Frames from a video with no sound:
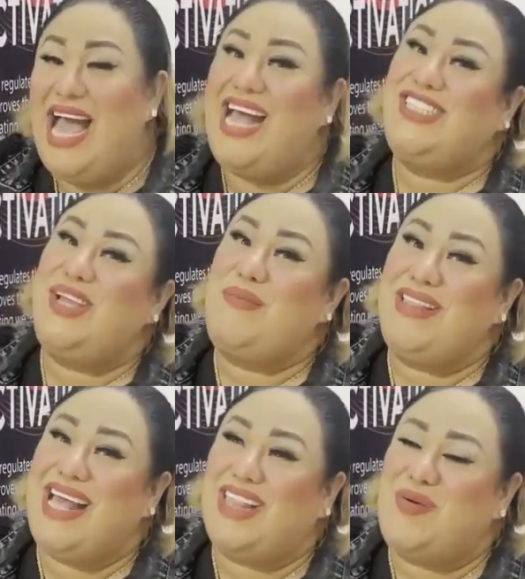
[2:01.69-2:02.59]
At syempre
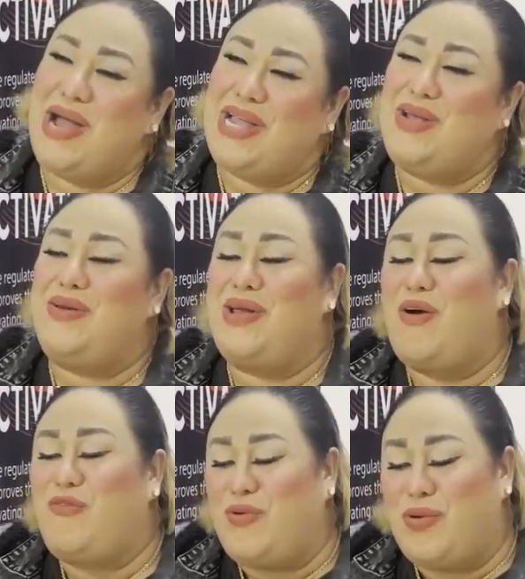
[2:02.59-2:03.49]
tatawagin ko na,
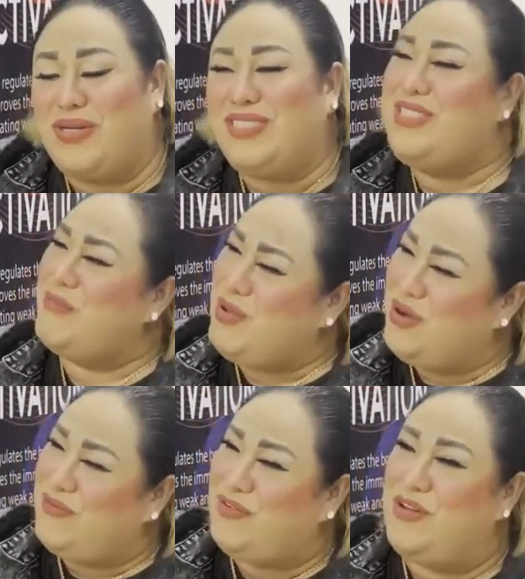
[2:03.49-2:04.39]
of course, the
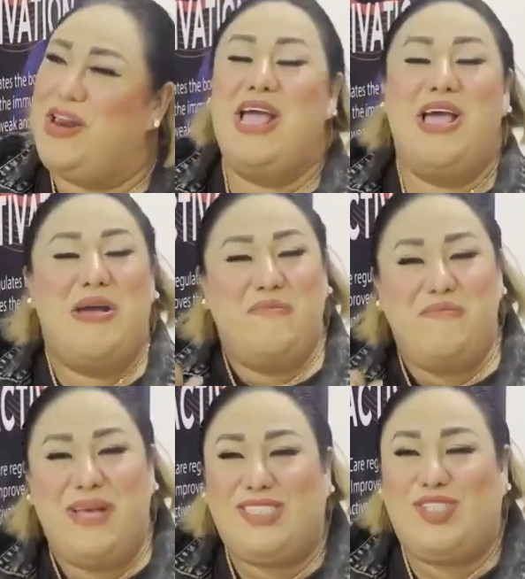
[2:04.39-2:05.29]
beautiful
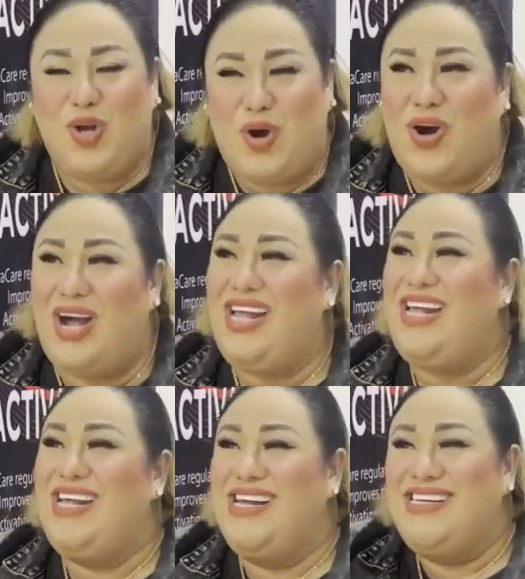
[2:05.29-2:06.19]
Miss
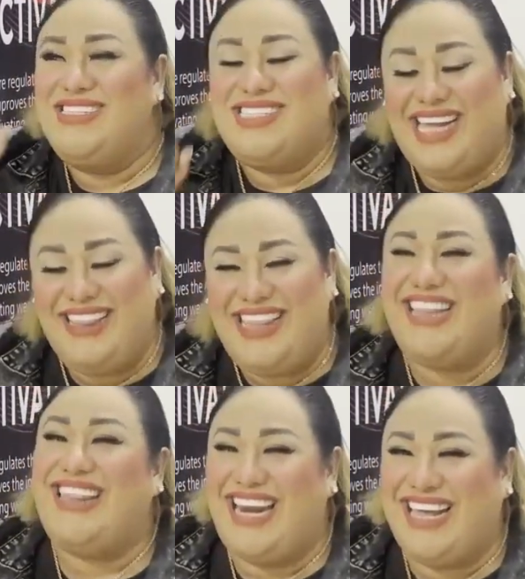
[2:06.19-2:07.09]
Joy
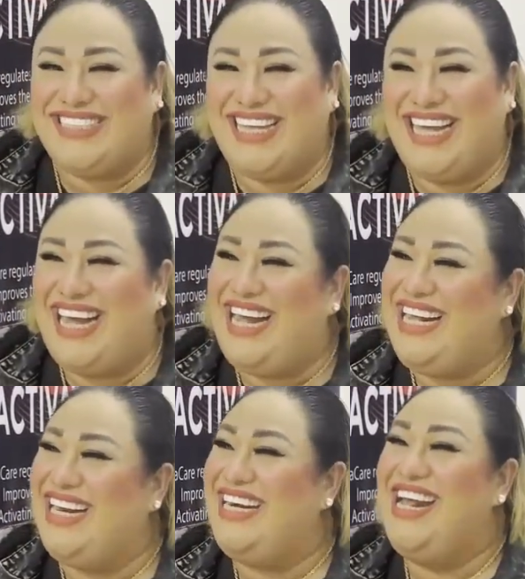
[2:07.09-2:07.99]
Santa Teresa.
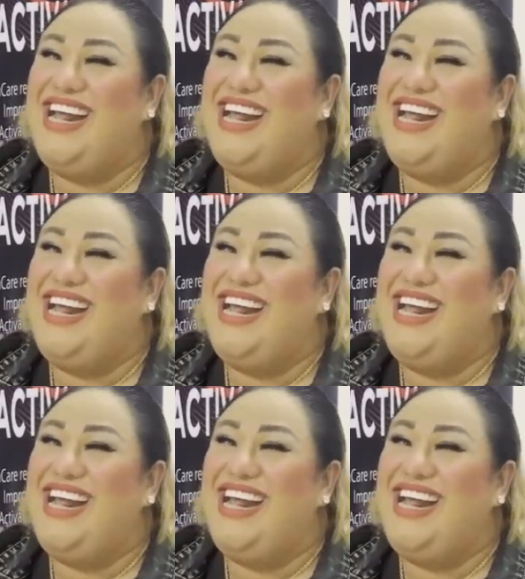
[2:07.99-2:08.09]
Ayan.